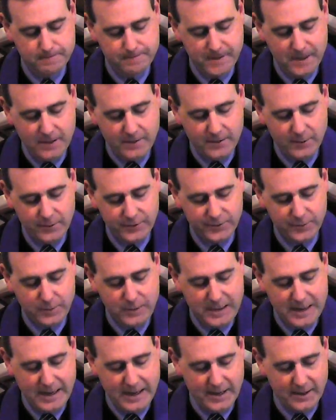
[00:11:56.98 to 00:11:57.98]
There is a
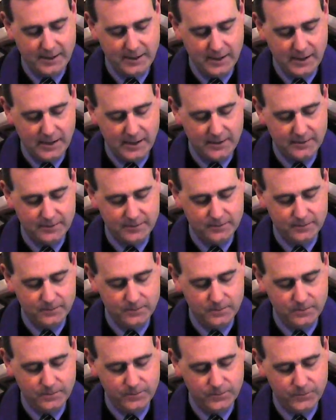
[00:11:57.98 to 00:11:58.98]
man, I
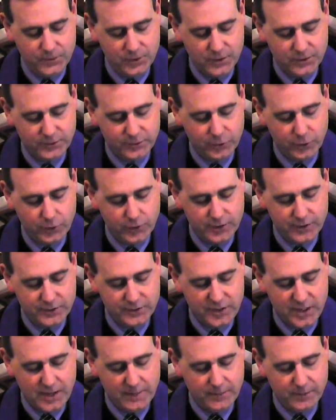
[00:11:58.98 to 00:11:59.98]
just learned his
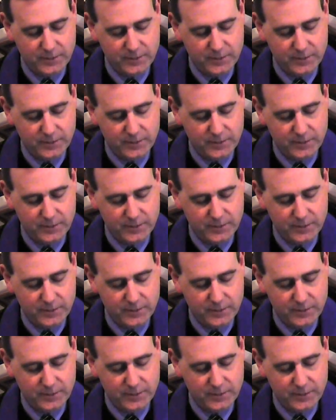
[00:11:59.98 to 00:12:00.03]
name this